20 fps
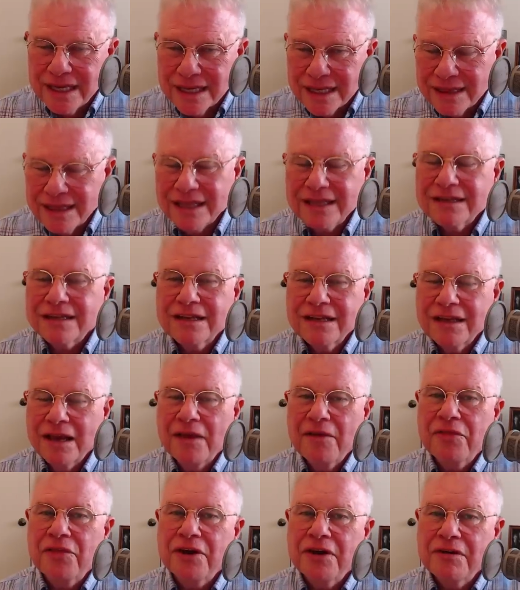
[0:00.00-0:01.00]
that
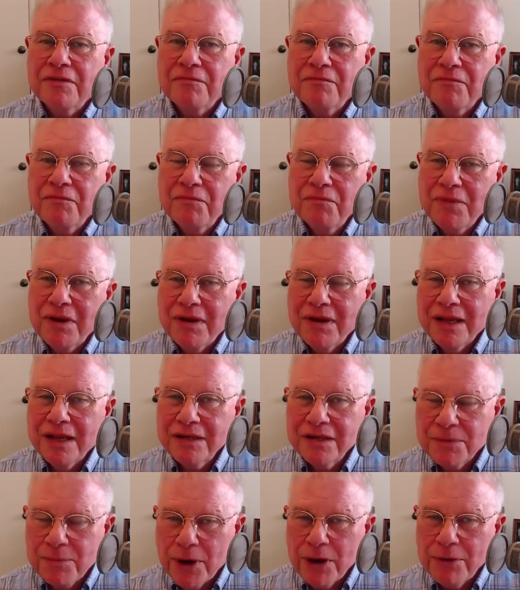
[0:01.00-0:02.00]
the
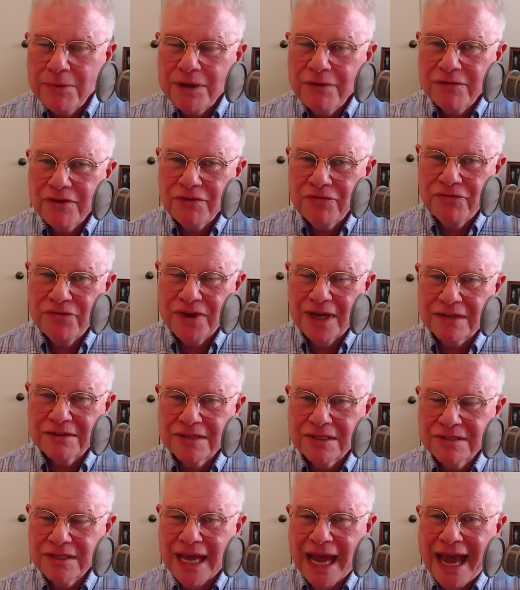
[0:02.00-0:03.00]
Department of
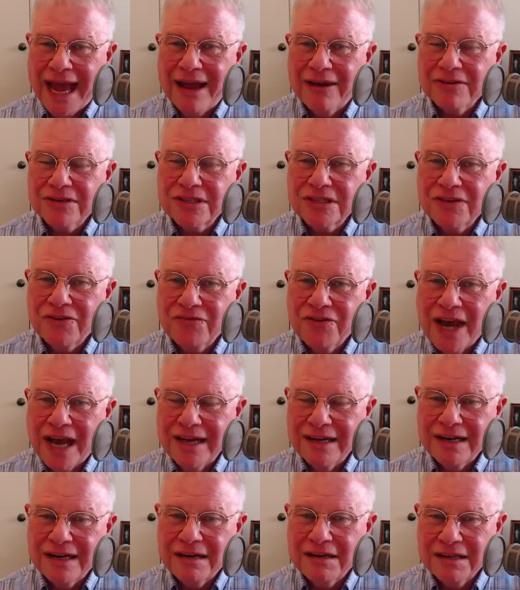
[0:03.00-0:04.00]
Defense is a house
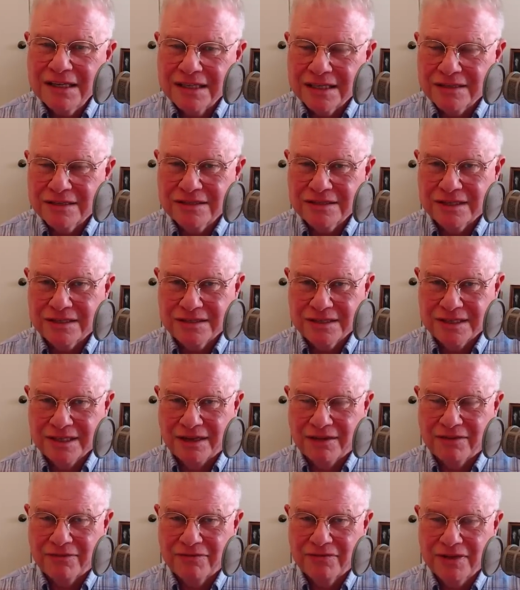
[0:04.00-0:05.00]
divided against
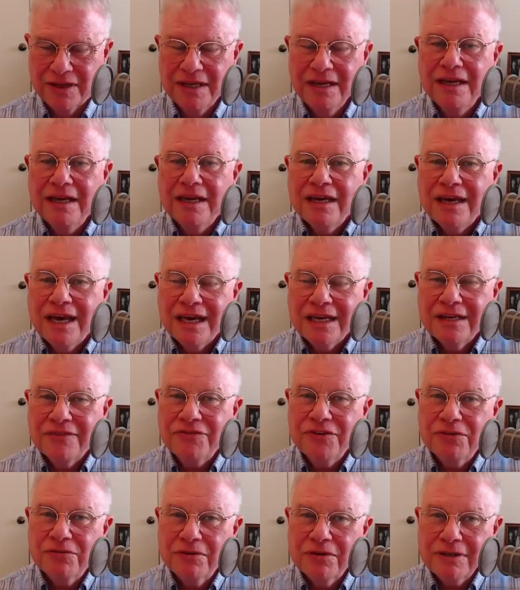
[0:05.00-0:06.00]
itself. And
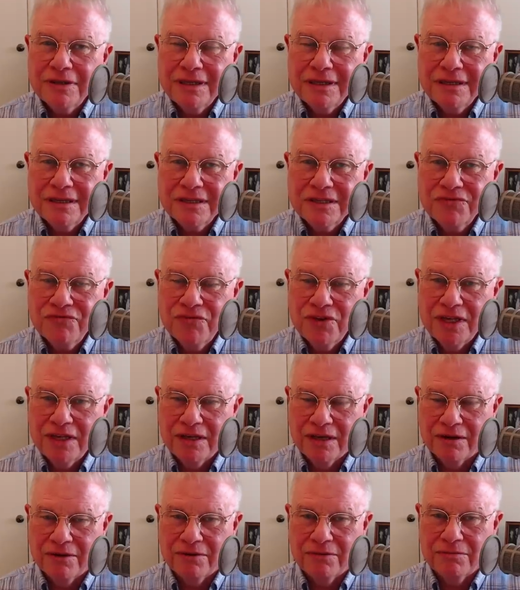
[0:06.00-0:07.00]
if you look at his
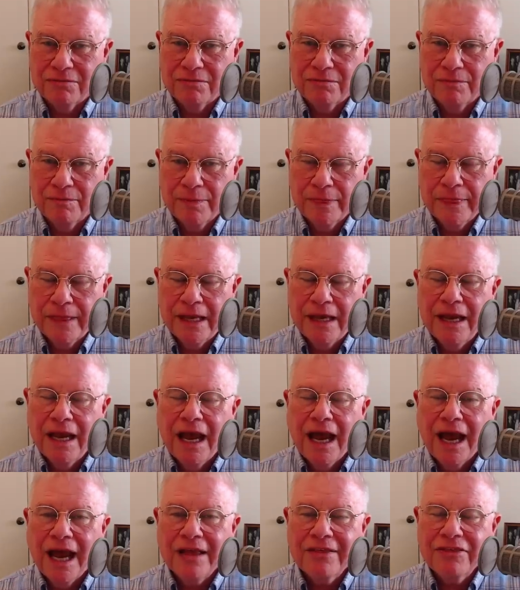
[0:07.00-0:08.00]
video,
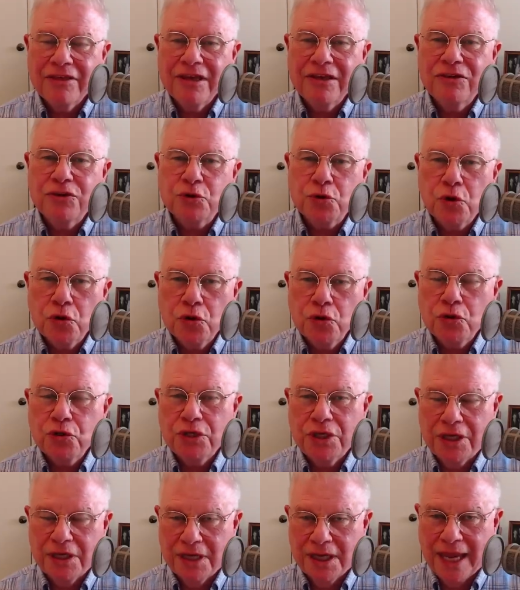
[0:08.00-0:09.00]
I think you're
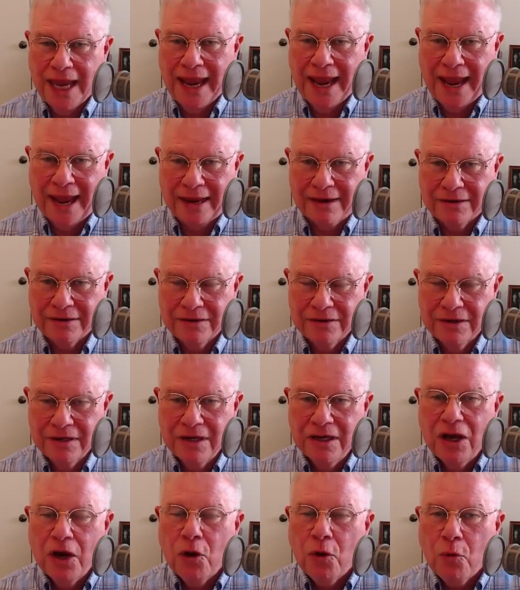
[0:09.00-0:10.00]
looking at
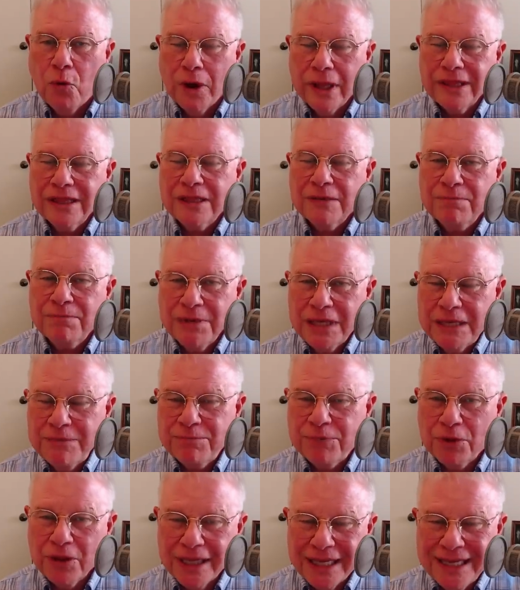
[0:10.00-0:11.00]
what the
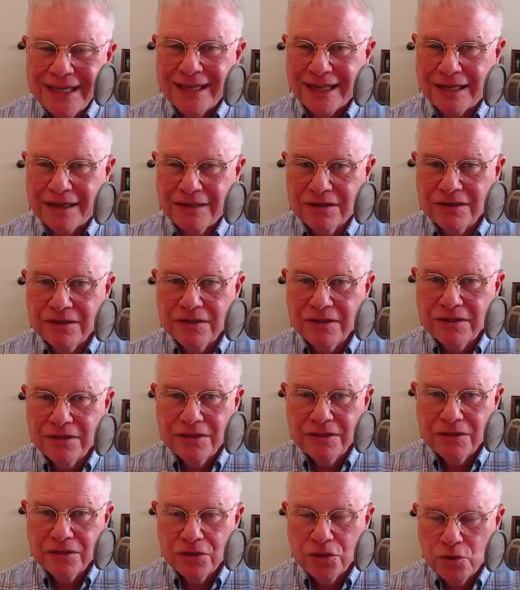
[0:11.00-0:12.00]
people in it
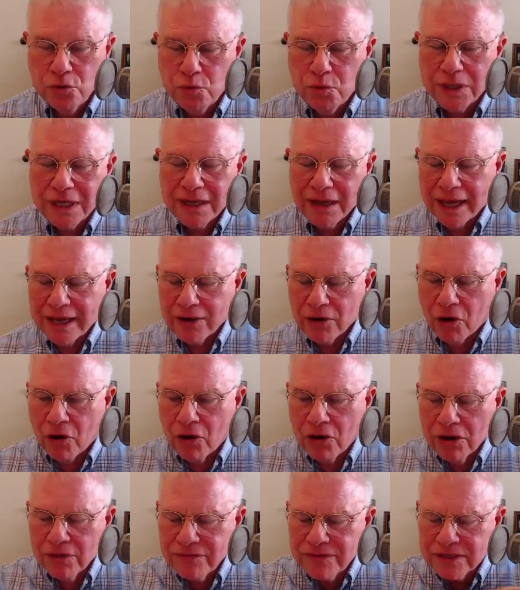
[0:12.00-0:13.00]
who would like
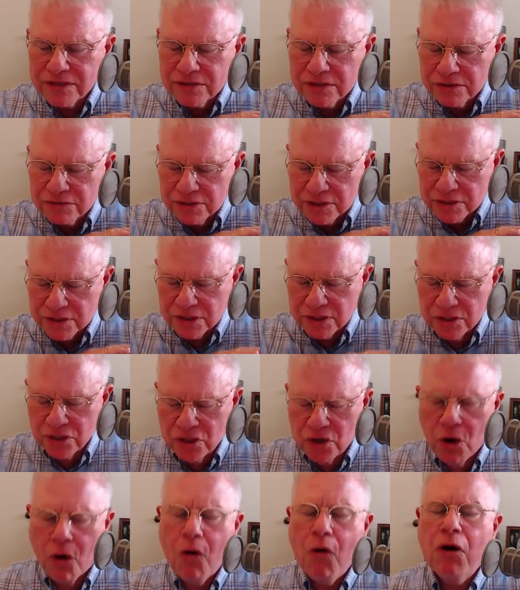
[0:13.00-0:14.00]
all of this to just
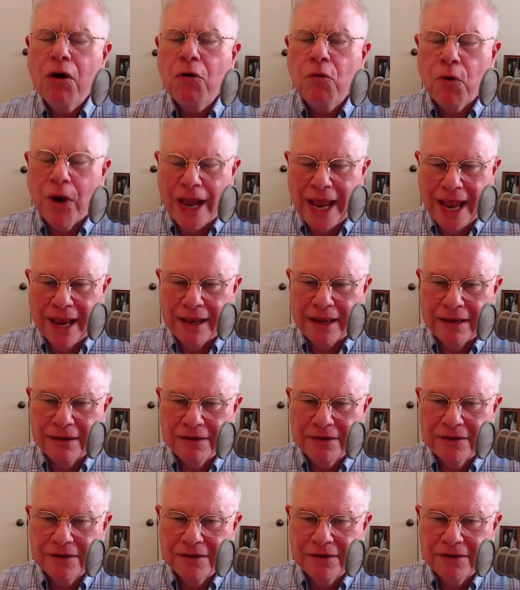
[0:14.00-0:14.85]
go away